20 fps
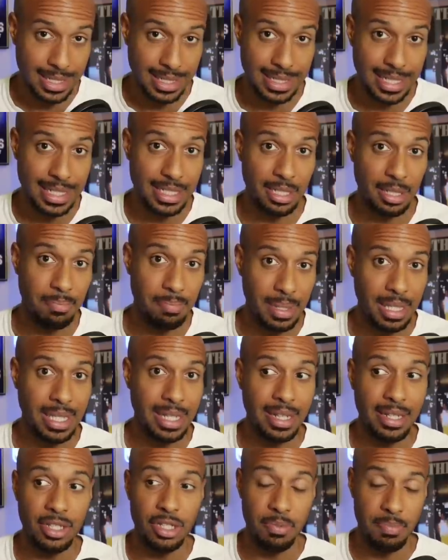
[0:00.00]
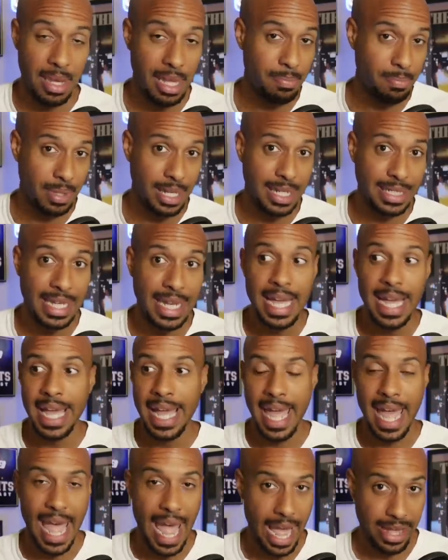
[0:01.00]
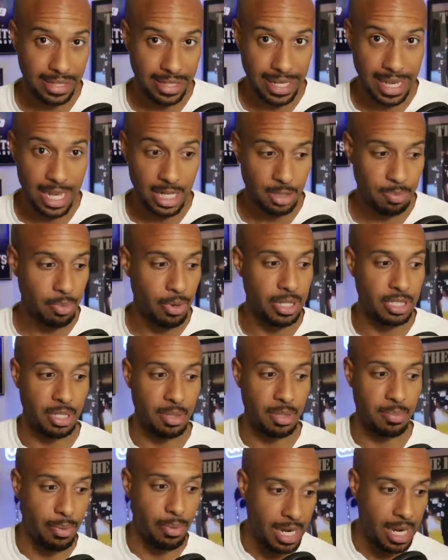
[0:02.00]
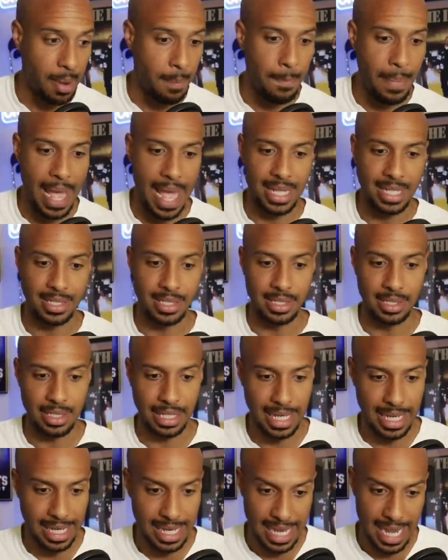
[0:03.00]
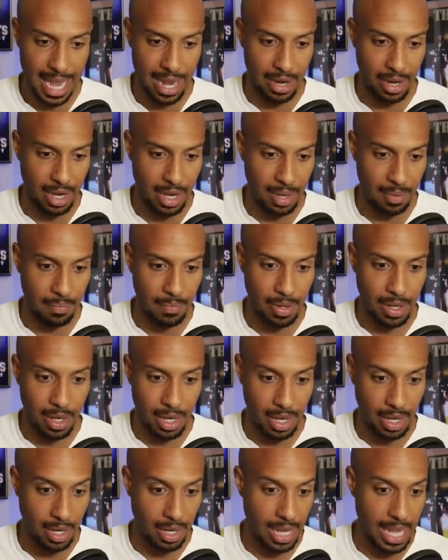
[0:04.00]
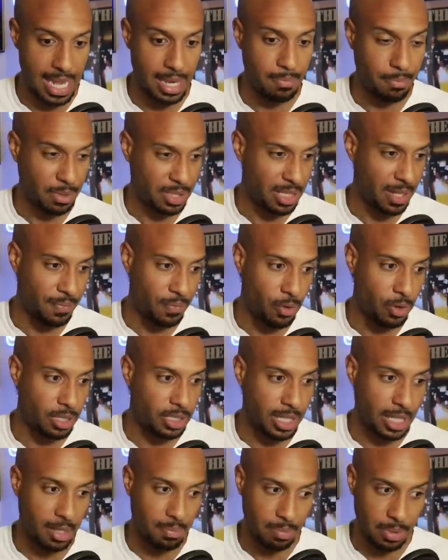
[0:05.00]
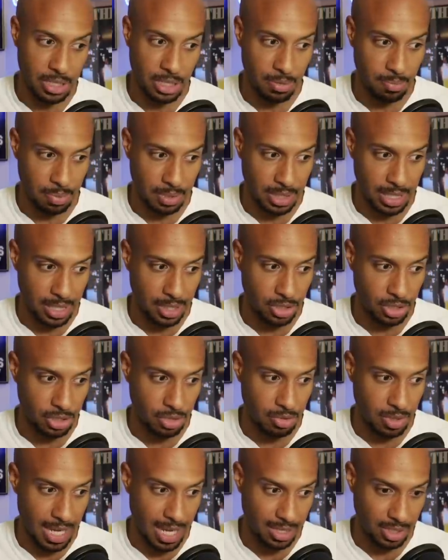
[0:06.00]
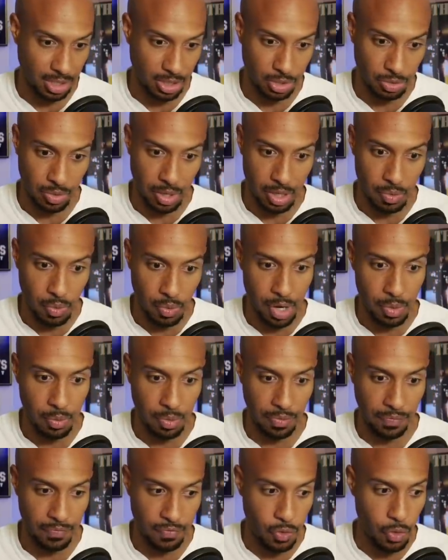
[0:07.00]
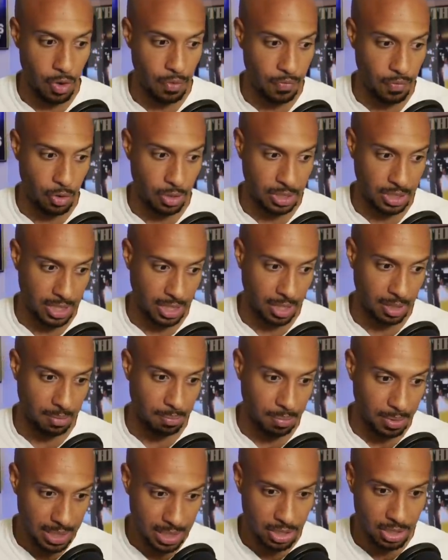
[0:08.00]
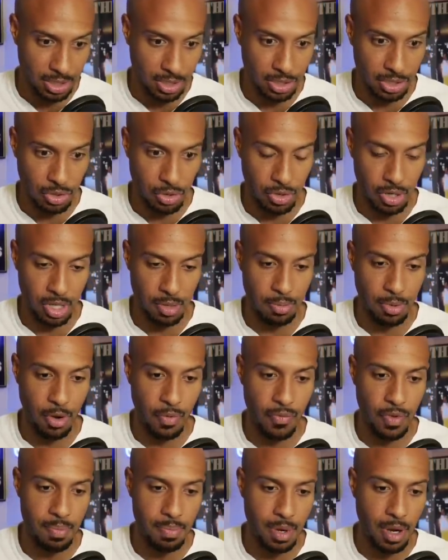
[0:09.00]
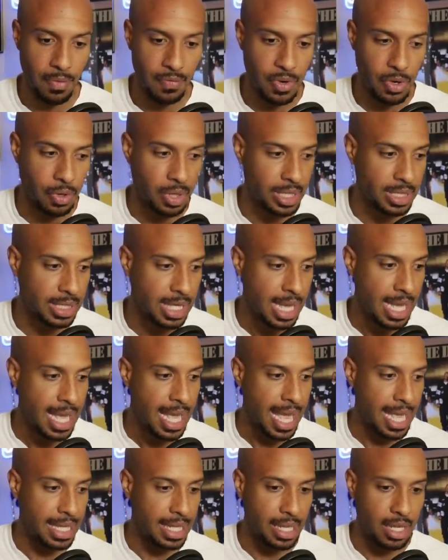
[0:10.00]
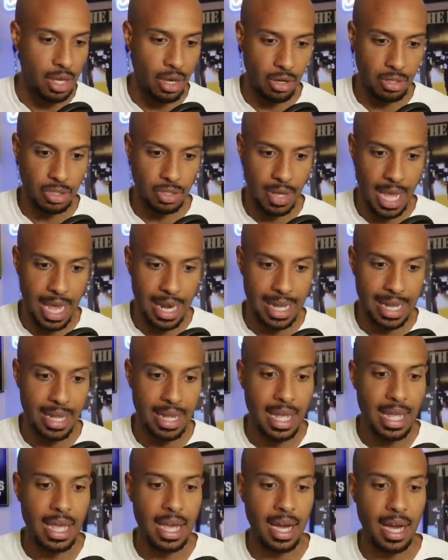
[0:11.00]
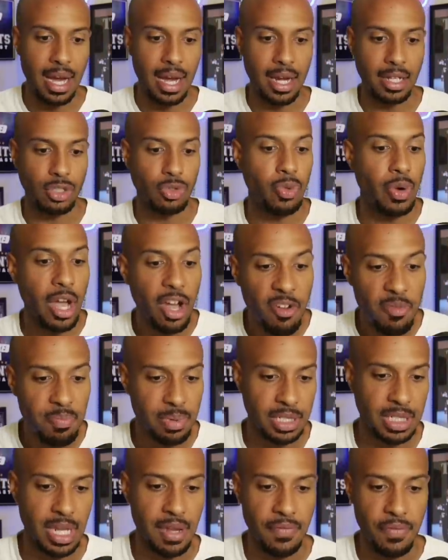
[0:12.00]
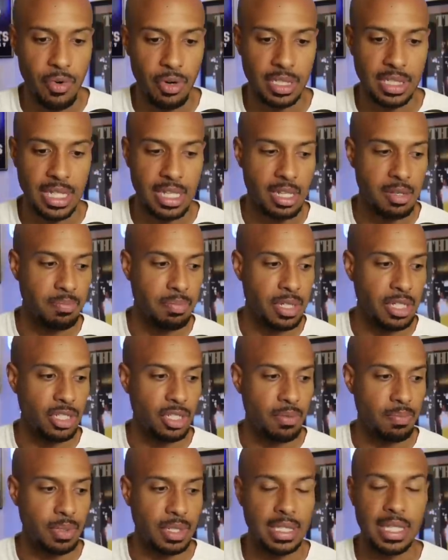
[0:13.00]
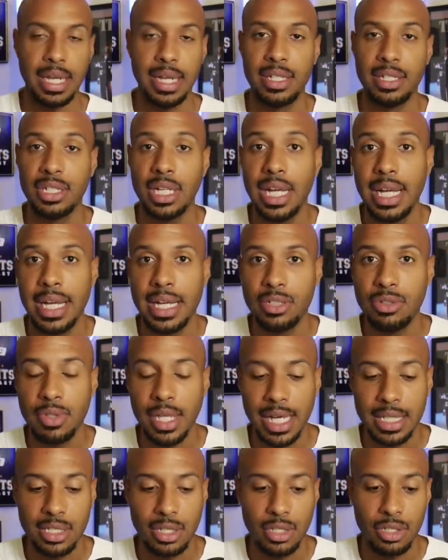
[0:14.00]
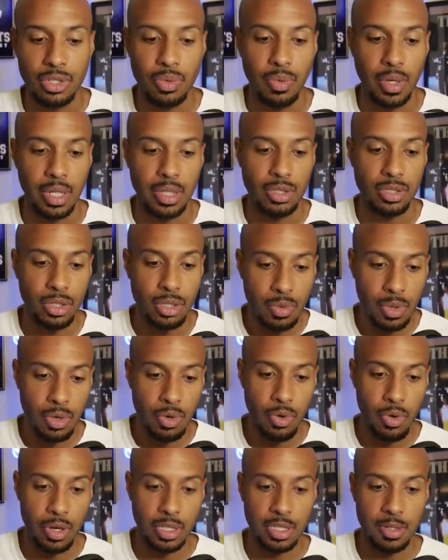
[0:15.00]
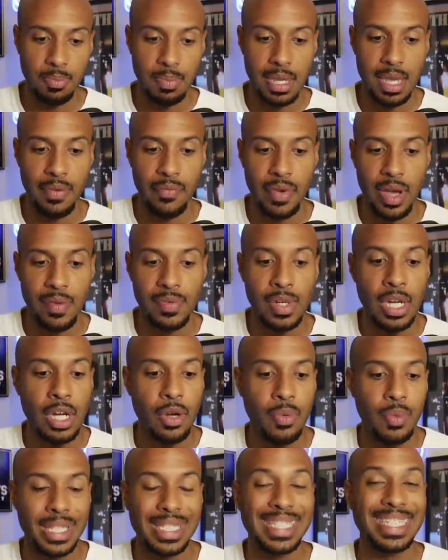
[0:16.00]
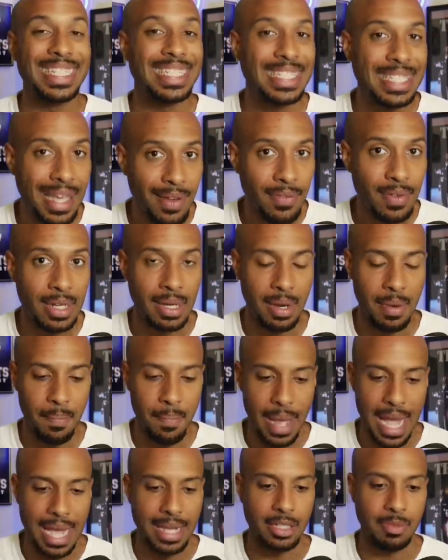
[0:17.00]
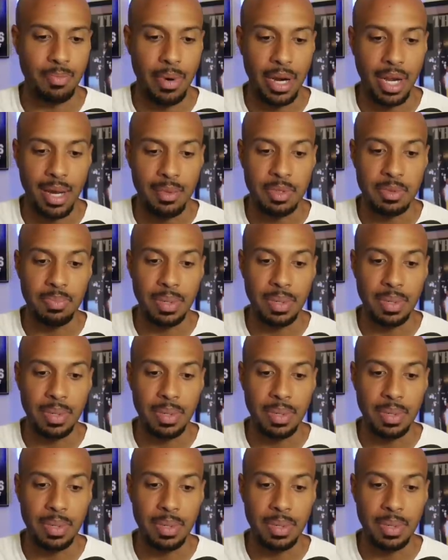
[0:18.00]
It's his ability to make plays at the catch point, to break up passes. Again, he had 8% forced incompletion percentage in 2021 with 4 forced incompletions, according to Pro Football Focus. And then he also had a 12% forced incompletion percentage in 2022, according to PFF, with 7 pass breakups.